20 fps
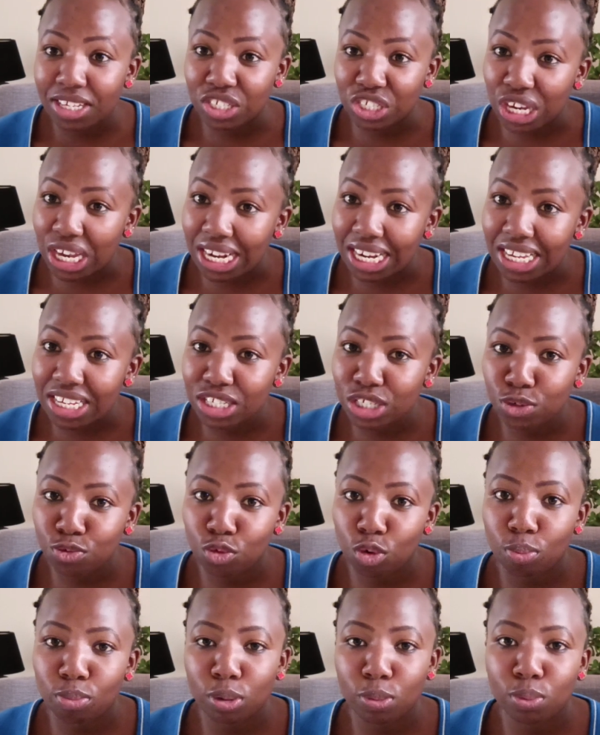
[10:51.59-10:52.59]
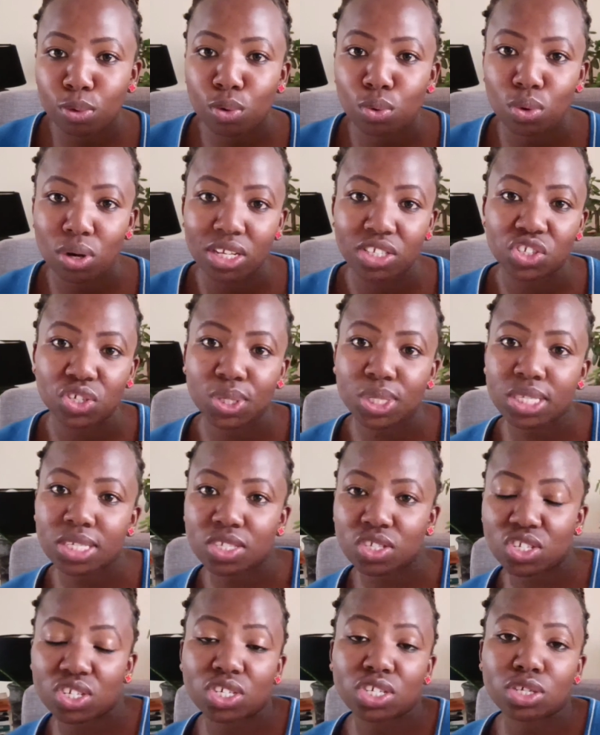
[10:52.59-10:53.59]
challenge for people who are just
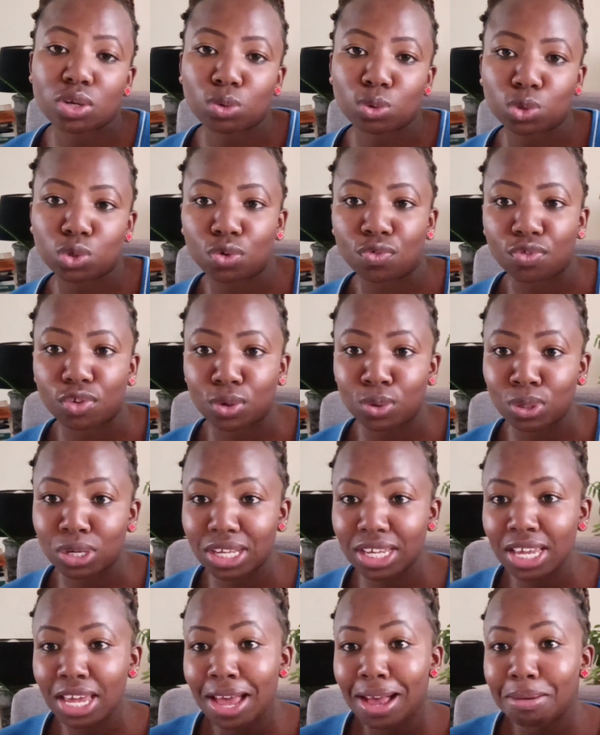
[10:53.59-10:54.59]
straight out of uni,